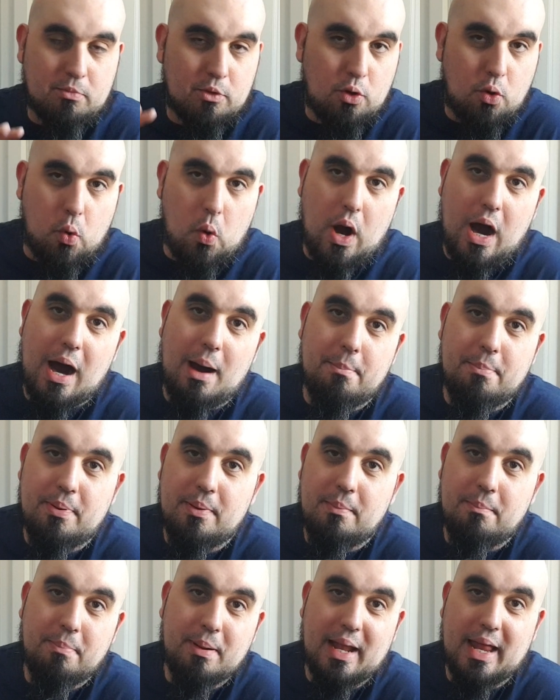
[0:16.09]
caught up
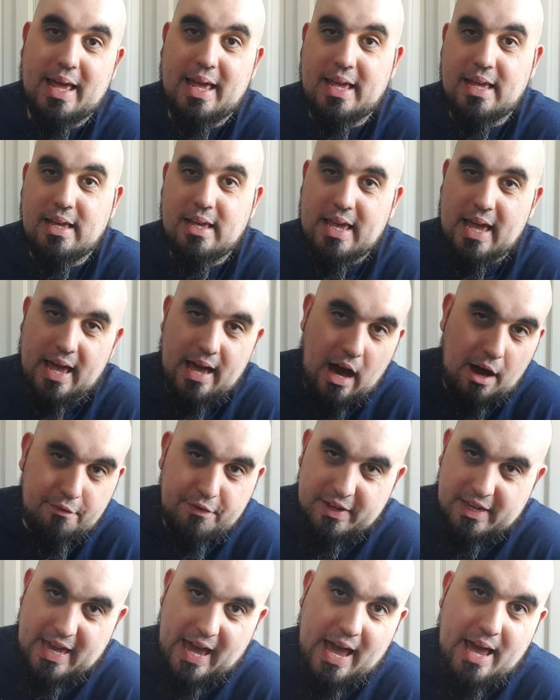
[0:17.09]
playing
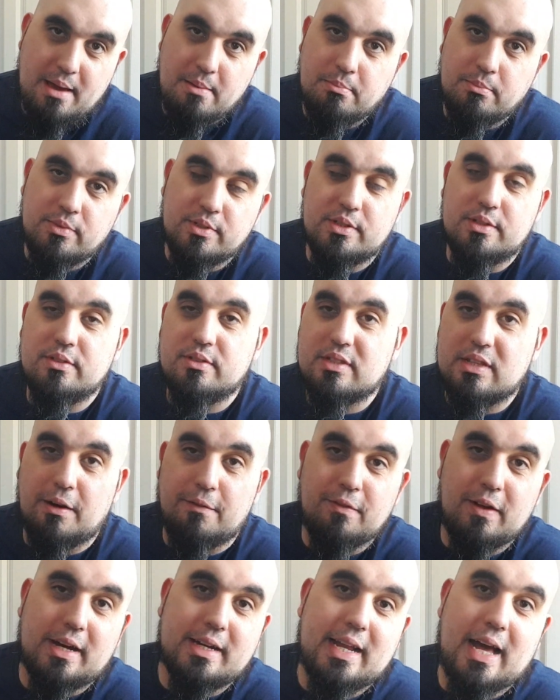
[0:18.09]
other games and
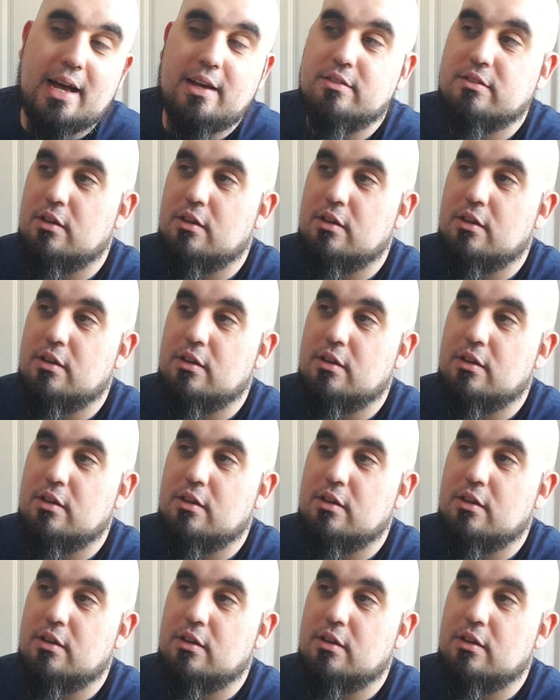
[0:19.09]
stuff like that.